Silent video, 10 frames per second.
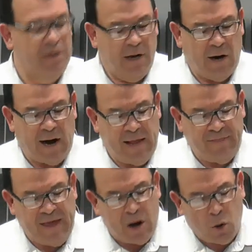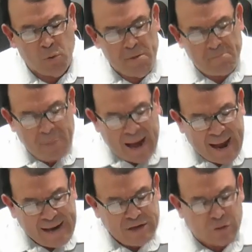All right? They are
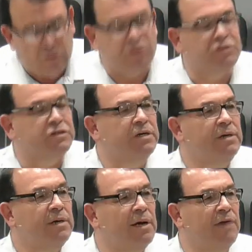reminders of